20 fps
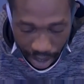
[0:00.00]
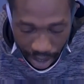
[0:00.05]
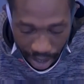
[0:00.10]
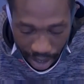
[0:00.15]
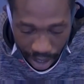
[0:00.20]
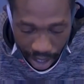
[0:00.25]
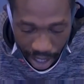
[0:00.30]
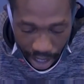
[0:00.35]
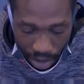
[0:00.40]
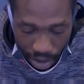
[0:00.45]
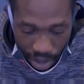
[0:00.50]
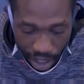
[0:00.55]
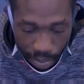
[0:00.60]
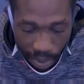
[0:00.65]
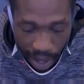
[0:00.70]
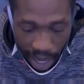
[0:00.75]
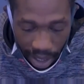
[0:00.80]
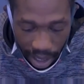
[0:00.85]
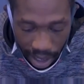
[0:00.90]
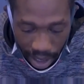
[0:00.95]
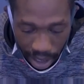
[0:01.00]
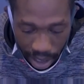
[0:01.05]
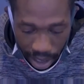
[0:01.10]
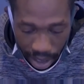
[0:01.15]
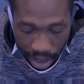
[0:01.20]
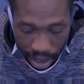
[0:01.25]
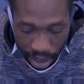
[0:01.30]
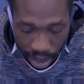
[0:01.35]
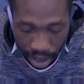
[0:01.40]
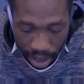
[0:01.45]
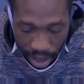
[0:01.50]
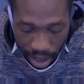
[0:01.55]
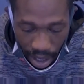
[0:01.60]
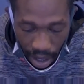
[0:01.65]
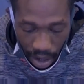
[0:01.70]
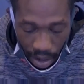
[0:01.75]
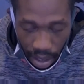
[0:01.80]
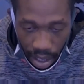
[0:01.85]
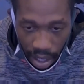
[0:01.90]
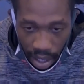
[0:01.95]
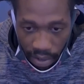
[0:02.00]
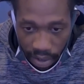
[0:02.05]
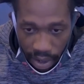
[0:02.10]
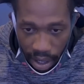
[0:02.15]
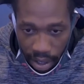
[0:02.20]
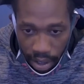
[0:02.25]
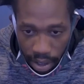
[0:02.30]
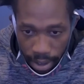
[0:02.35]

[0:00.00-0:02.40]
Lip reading: respected, and it's all love there, you know?